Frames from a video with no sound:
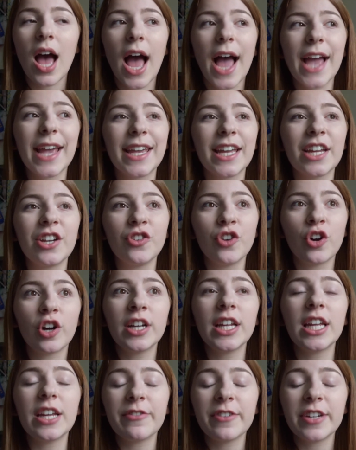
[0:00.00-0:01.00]
I
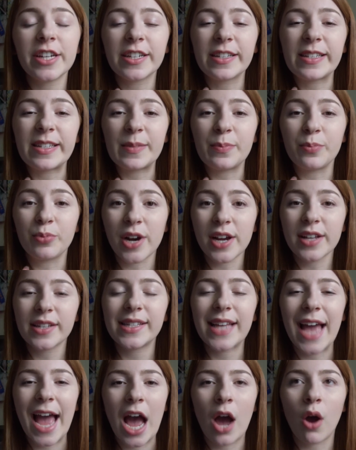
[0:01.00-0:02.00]
cannot even express
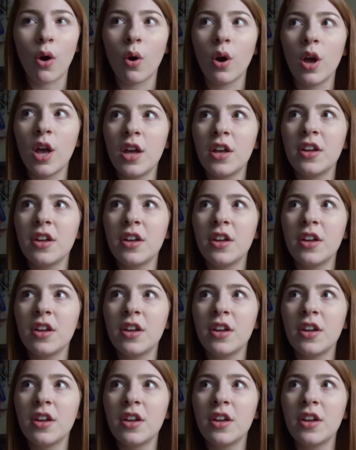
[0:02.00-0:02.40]
how